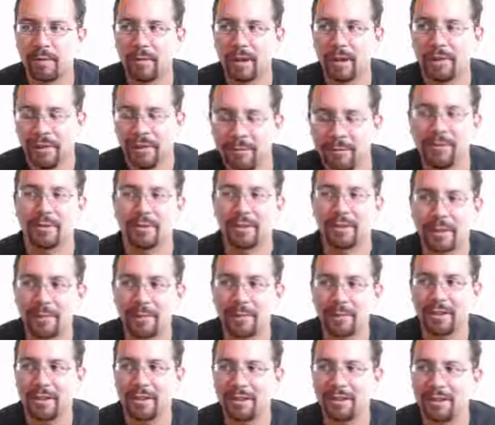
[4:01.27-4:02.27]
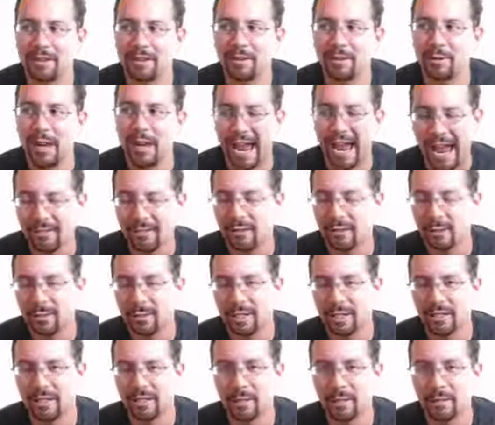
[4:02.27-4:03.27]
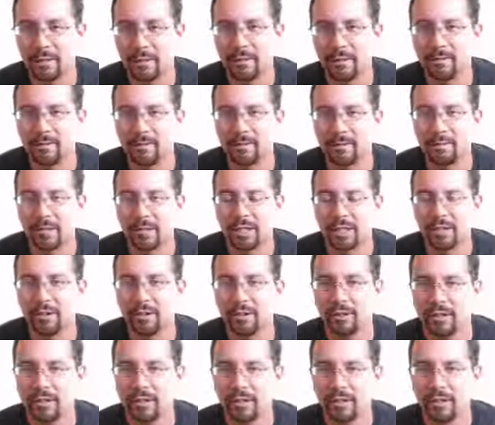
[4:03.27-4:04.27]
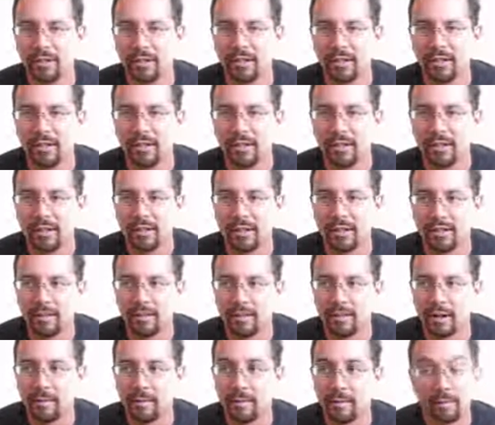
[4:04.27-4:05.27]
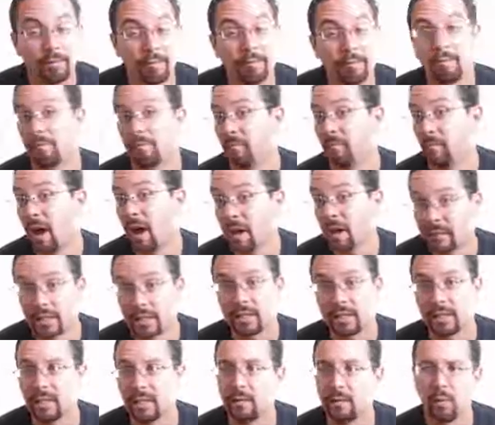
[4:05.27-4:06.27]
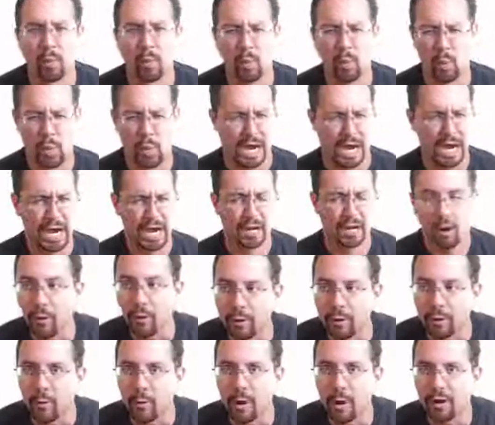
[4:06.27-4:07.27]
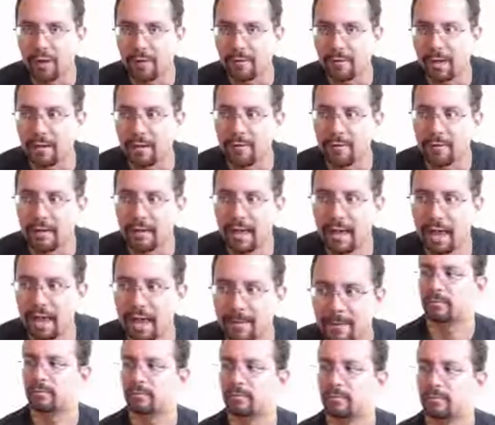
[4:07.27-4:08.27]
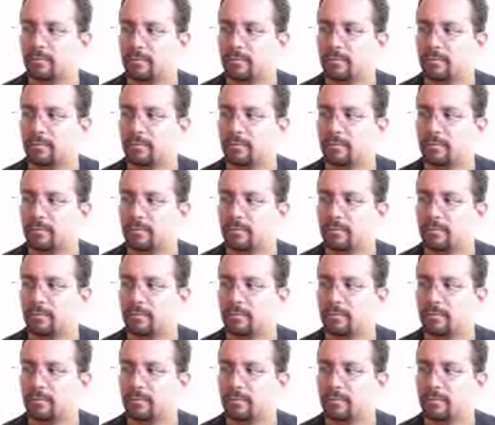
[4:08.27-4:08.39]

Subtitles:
I think for something like this you have to be a little bit peculiar, so I'm obviously way overqualified for that.